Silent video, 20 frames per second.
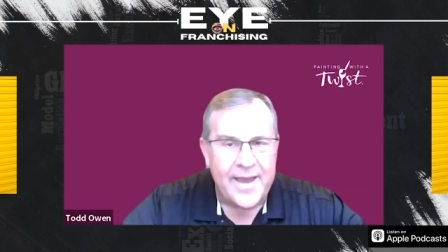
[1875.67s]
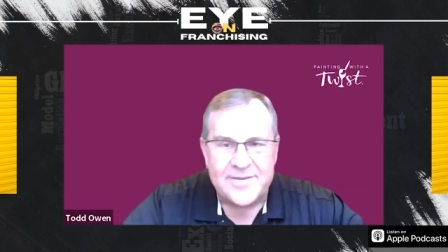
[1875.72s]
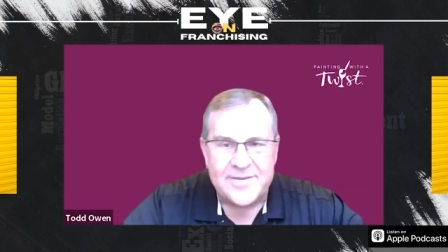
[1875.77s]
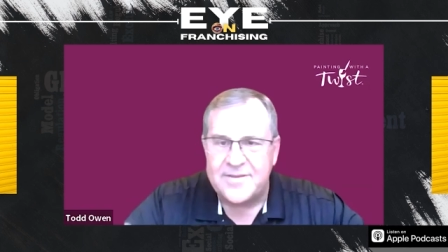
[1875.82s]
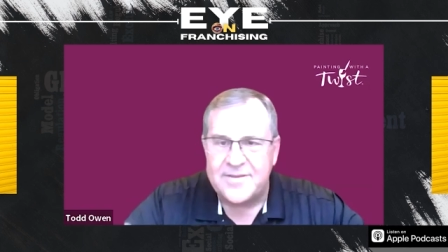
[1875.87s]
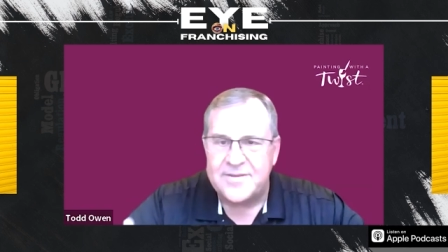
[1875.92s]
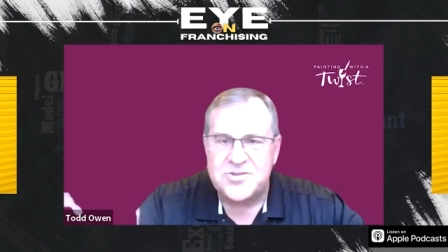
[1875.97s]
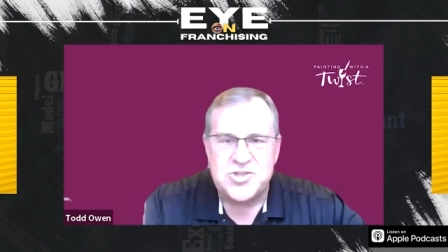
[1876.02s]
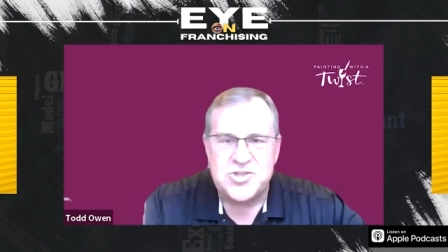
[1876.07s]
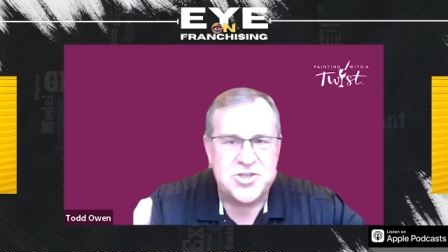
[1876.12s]
I
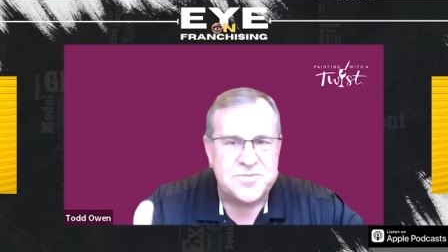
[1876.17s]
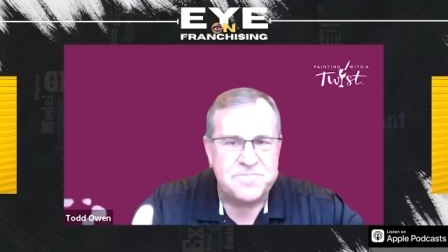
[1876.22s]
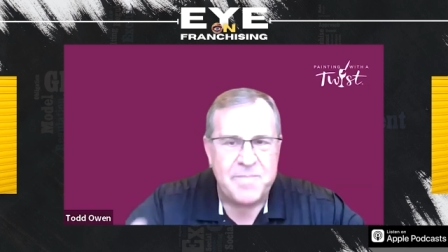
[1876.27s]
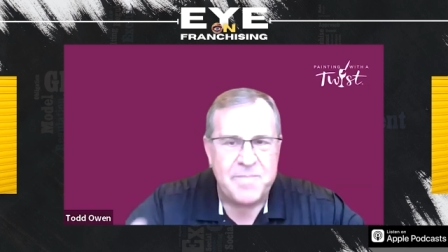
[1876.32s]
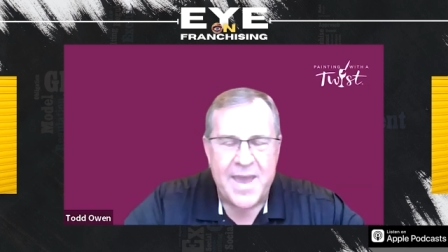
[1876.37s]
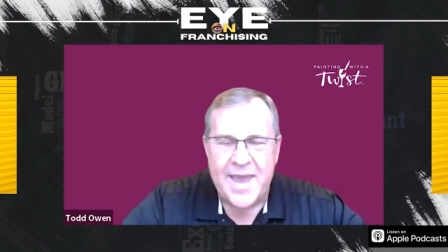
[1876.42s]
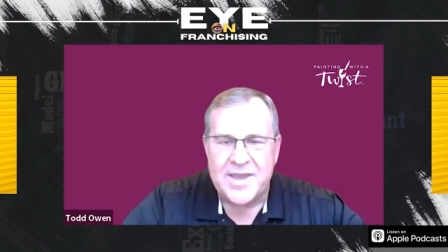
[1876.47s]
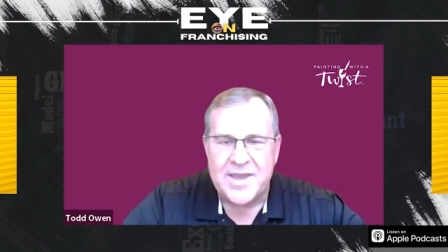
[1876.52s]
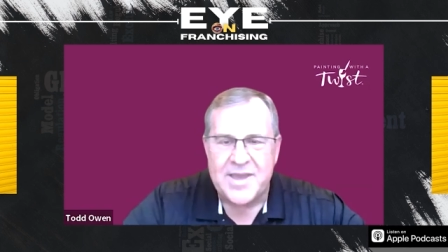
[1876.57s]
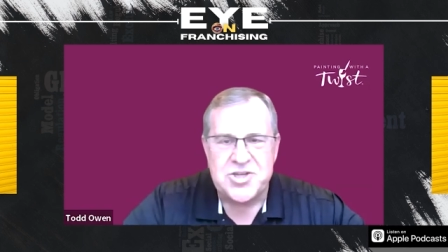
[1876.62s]
said, she's
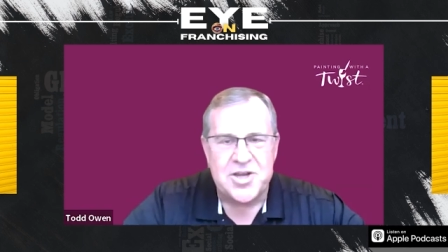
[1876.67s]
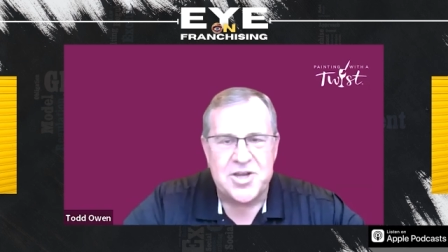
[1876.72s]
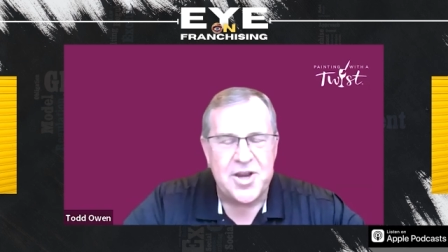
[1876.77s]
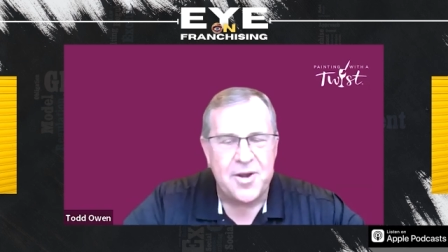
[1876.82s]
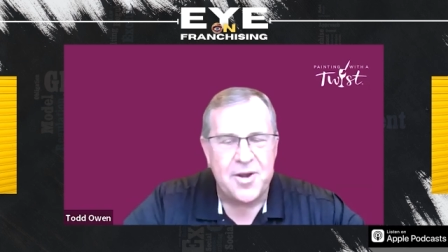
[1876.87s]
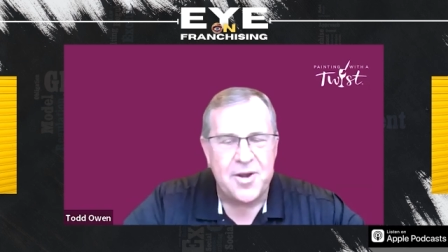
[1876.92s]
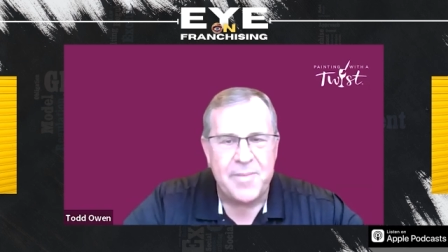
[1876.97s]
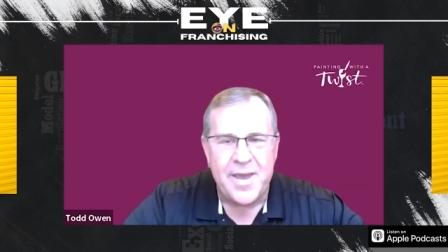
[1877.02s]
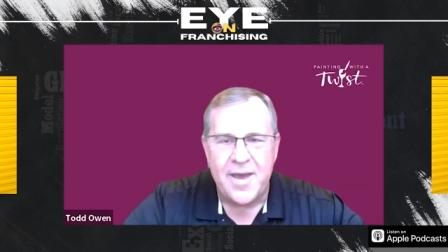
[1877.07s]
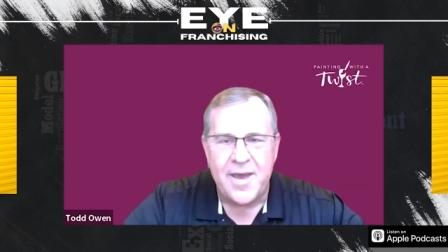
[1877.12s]

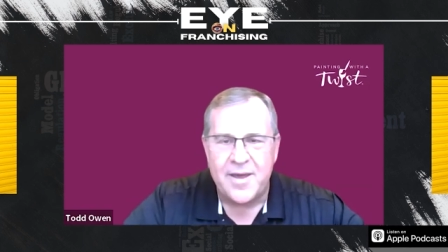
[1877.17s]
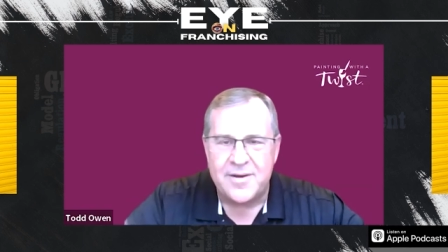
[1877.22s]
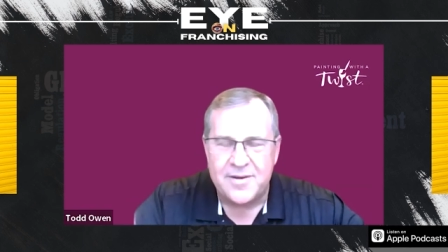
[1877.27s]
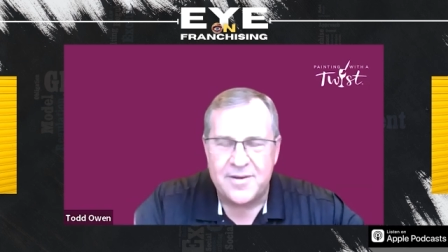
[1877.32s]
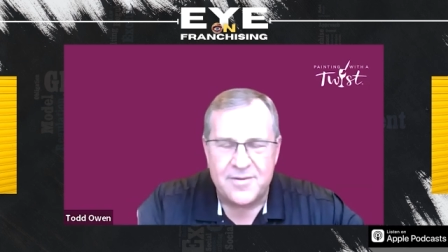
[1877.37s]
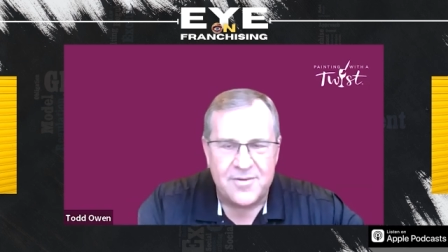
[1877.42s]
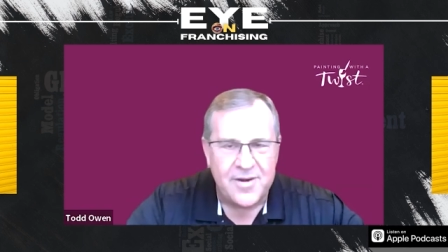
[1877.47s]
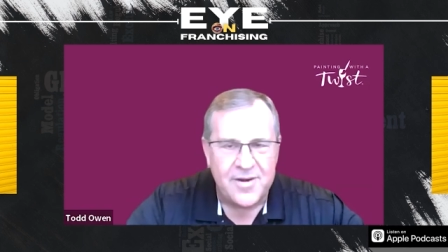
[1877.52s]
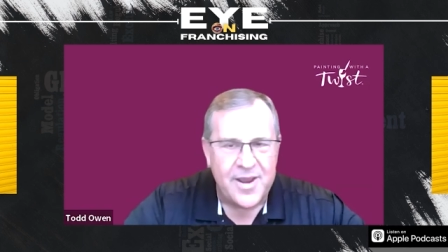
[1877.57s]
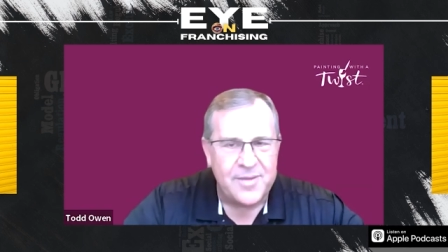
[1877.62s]
passionate about
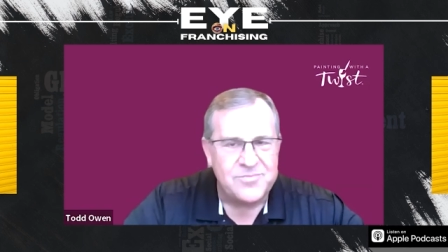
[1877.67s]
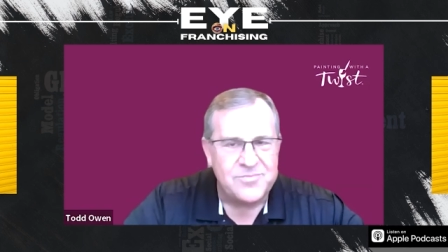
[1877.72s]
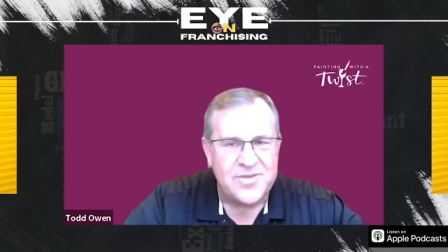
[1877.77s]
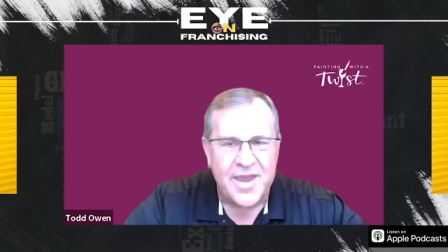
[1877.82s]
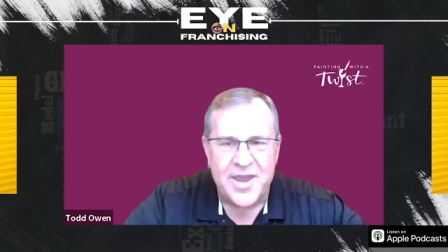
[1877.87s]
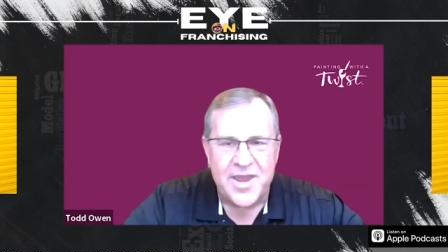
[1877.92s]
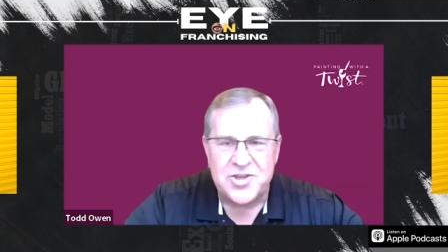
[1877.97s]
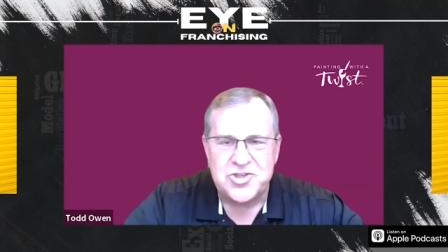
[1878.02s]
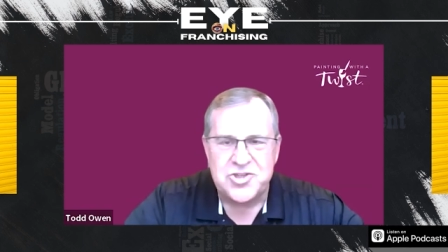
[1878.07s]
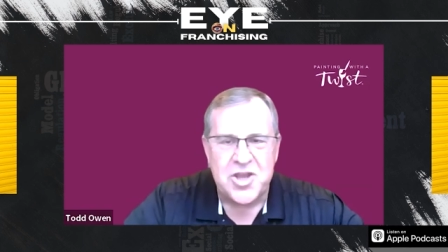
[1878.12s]
it. Her name's
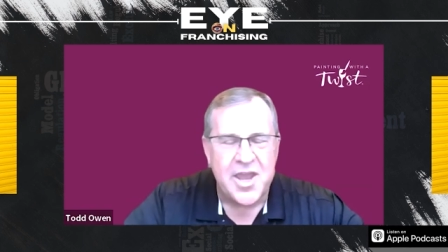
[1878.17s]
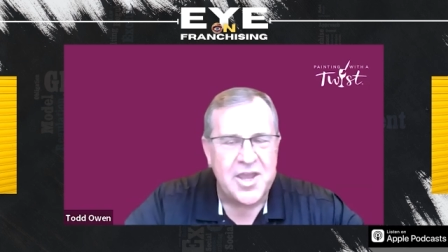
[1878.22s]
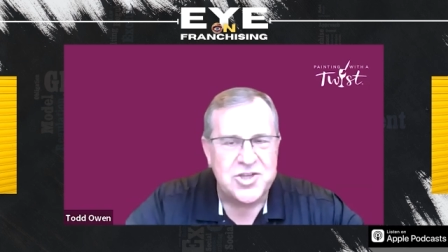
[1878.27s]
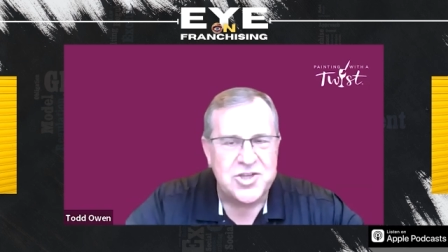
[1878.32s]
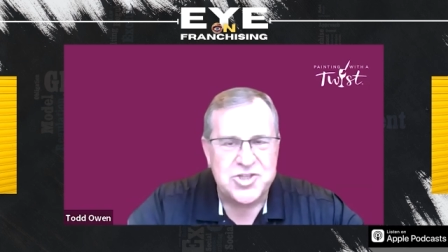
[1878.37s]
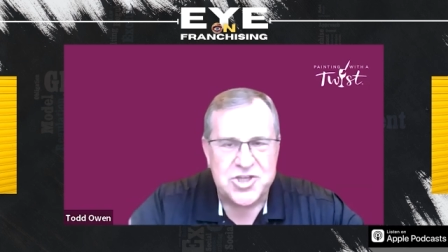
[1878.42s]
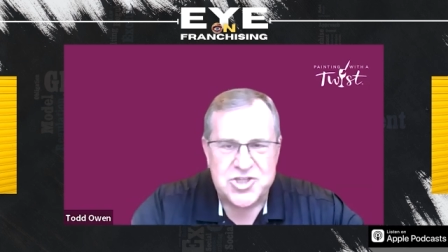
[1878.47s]
A J.